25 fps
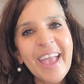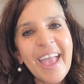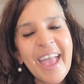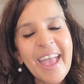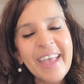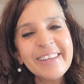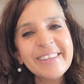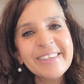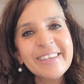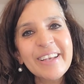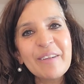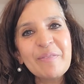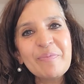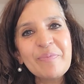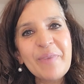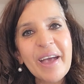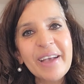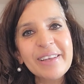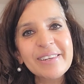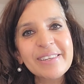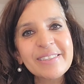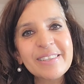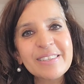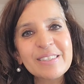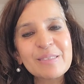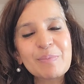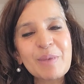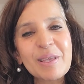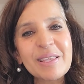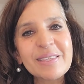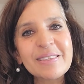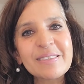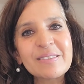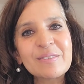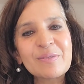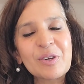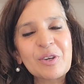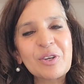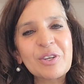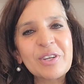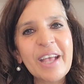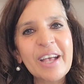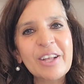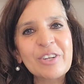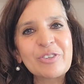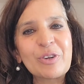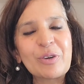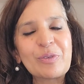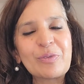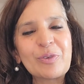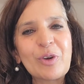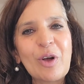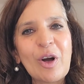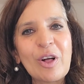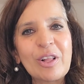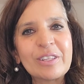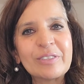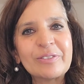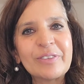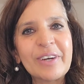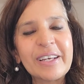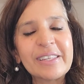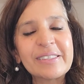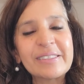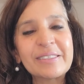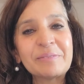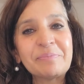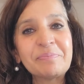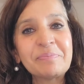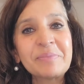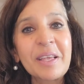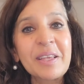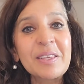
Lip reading: and come back to the space that's very natural for all of us.